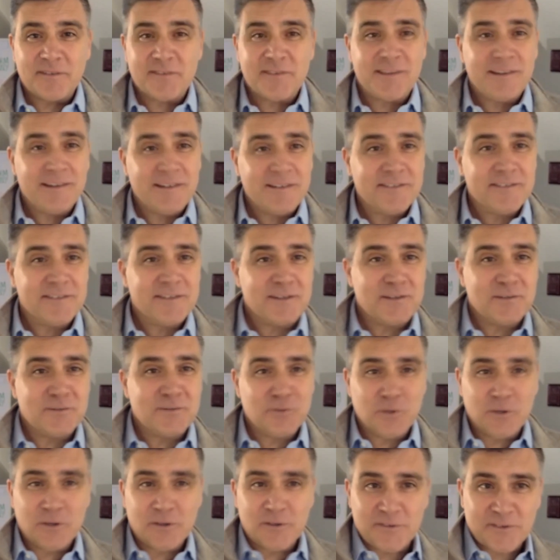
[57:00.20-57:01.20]
say, listen, if
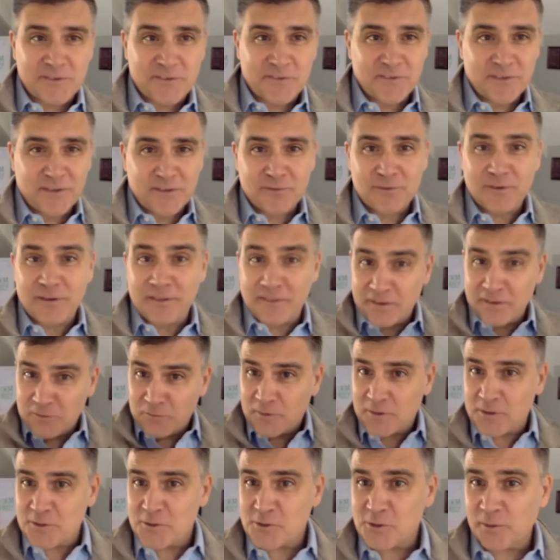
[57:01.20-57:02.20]
you are successful, this is
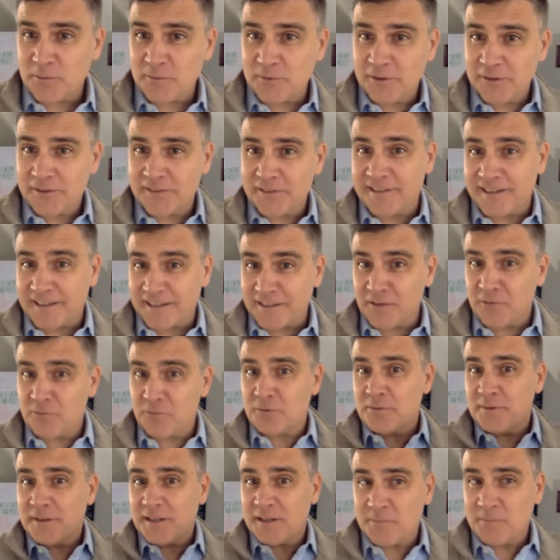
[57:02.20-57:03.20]
what the job looks like. This is
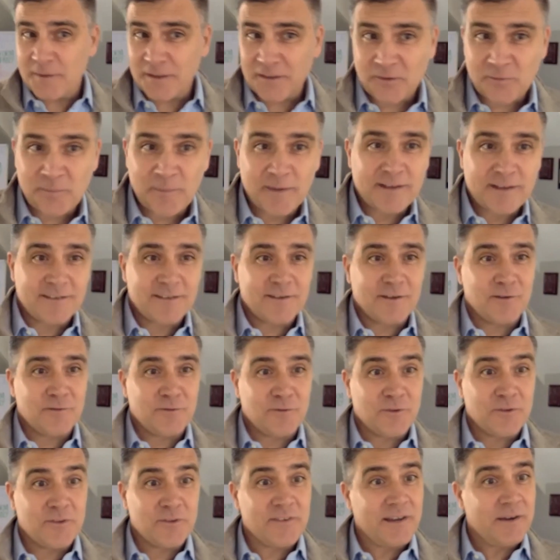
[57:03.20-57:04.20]
what we're going to be expecting of
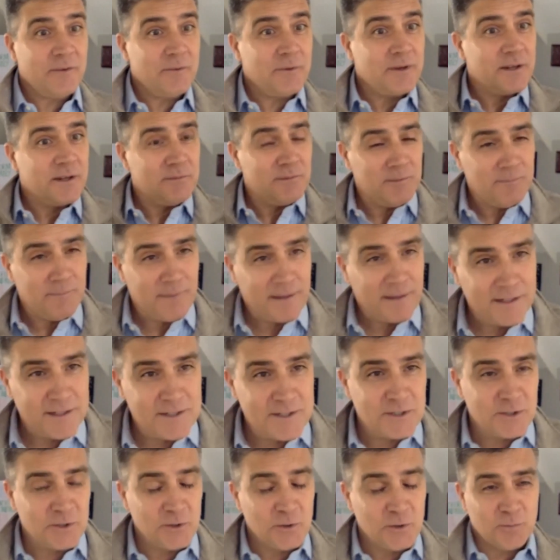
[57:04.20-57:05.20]
you. This is how we're going to be
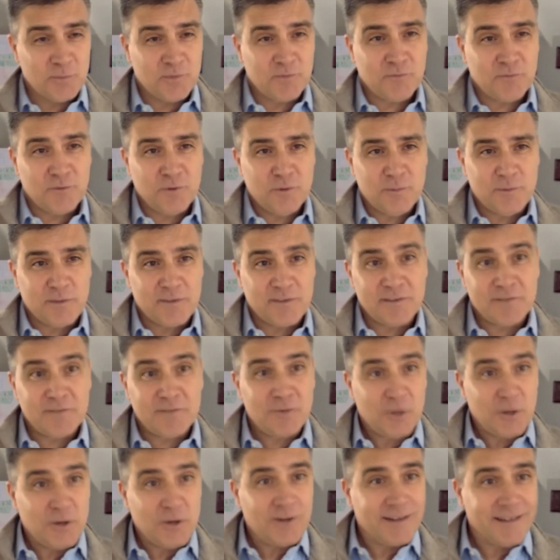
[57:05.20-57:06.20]
managing your performance. If you
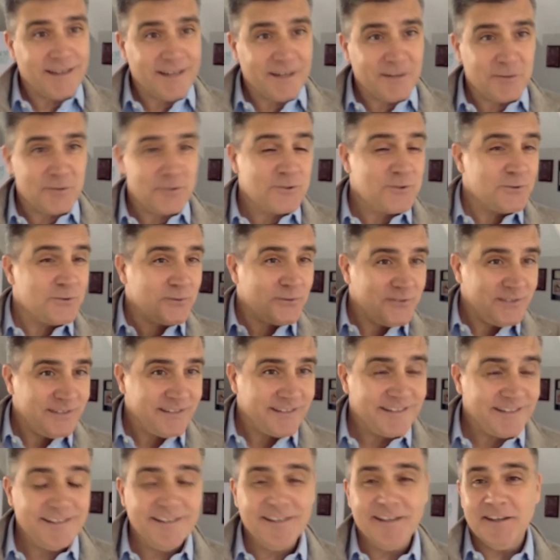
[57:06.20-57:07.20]
don't like what you
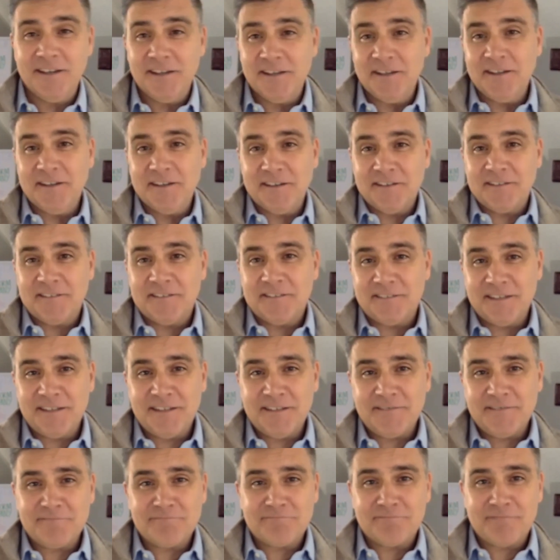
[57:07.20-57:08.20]
see,
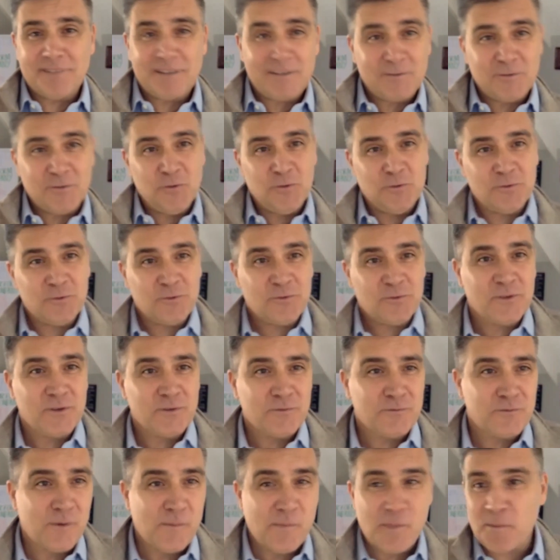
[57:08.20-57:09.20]
then excuse
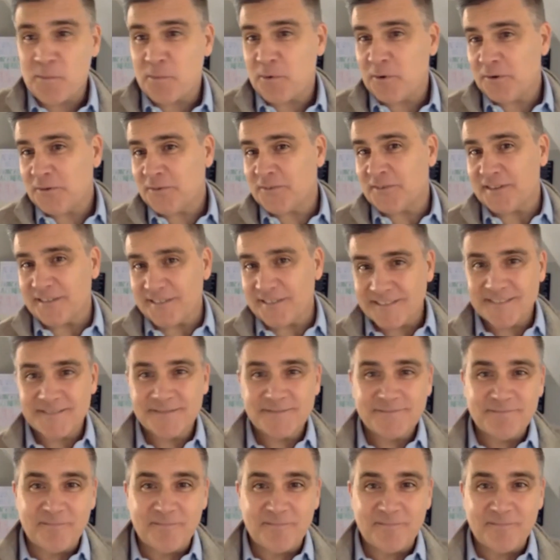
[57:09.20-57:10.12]
yourself from the process.